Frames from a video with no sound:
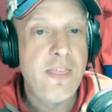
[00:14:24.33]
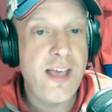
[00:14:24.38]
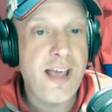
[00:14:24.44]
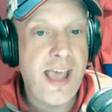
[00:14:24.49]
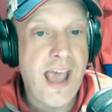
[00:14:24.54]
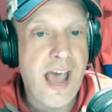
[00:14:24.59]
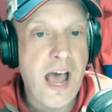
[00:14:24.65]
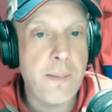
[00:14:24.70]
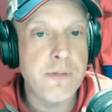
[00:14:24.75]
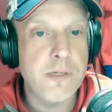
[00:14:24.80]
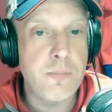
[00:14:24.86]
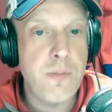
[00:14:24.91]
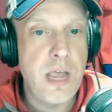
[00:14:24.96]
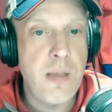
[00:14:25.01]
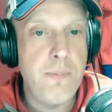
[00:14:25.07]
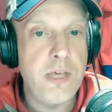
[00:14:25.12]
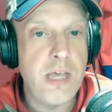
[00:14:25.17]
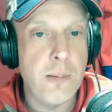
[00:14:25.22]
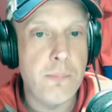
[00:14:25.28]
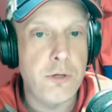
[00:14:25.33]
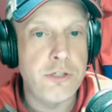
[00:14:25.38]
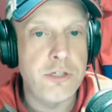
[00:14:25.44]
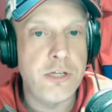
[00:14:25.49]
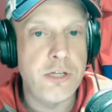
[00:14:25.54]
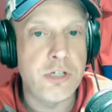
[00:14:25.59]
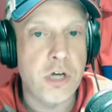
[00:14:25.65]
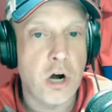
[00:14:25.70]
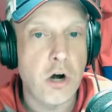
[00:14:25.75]
the Caps may be
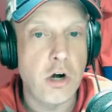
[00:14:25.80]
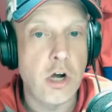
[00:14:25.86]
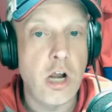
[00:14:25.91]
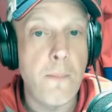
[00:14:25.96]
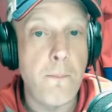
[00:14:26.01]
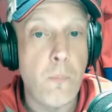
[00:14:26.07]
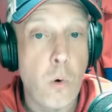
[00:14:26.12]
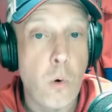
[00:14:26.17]
able to target